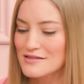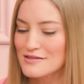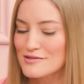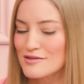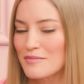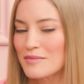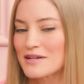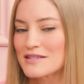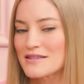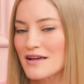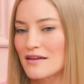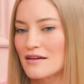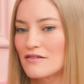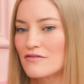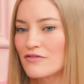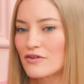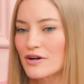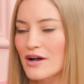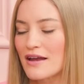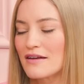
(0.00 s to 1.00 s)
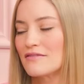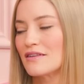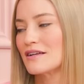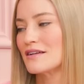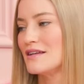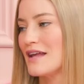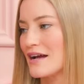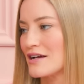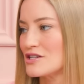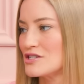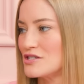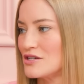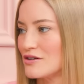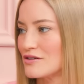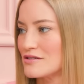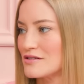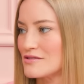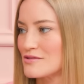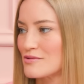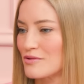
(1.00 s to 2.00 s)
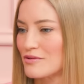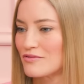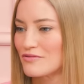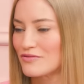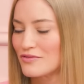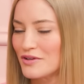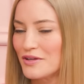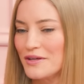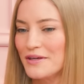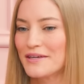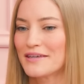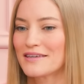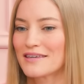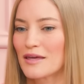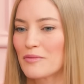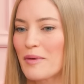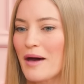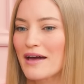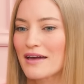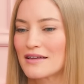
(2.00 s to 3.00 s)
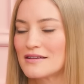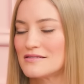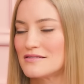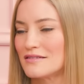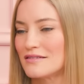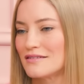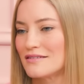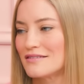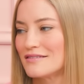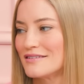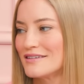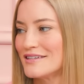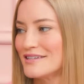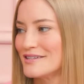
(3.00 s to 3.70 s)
So I'm excited for kind of like next year to sort of get back into